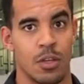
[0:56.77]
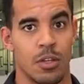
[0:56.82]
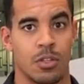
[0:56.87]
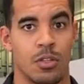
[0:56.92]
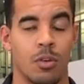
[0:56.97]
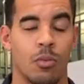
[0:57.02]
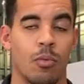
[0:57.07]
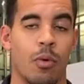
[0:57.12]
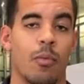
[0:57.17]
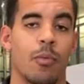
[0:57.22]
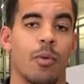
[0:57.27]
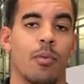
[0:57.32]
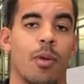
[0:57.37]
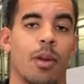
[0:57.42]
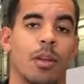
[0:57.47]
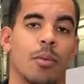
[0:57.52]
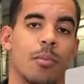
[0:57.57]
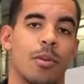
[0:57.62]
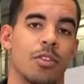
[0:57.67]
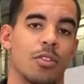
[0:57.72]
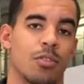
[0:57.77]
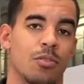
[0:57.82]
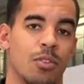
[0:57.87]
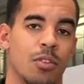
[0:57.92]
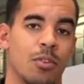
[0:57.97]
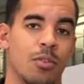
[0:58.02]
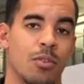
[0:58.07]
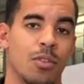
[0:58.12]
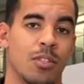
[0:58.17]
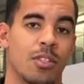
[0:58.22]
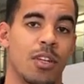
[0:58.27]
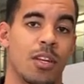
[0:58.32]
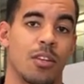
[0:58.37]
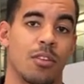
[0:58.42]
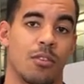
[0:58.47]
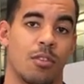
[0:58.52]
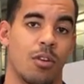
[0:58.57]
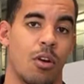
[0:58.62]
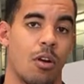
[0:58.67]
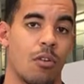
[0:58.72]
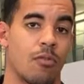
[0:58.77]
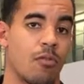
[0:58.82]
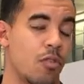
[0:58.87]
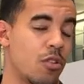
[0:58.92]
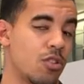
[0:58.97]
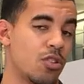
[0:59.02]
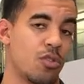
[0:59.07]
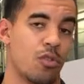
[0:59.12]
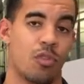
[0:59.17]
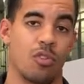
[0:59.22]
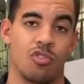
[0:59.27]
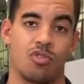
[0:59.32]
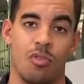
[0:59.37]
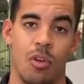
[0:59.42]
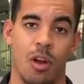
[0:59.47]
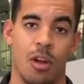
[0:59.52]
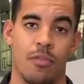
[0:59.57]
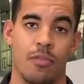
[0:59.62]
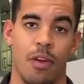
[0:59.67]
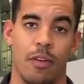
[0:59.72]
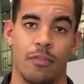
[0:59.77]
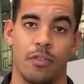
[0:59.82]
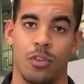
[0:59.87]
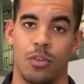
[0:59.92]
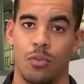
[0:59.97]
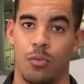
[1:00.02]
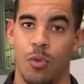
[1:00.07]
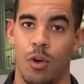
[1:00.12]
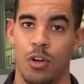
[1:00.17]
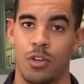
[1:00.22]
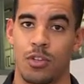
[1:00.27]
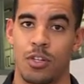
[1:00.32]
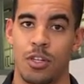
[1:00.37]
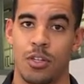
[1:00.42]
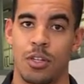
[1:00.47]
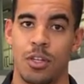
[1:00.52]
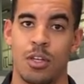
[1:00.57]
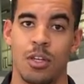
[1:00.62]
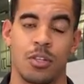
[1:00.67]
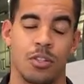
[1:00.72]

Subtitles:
So what we recommend you do is take your car for a short drive after you wash it,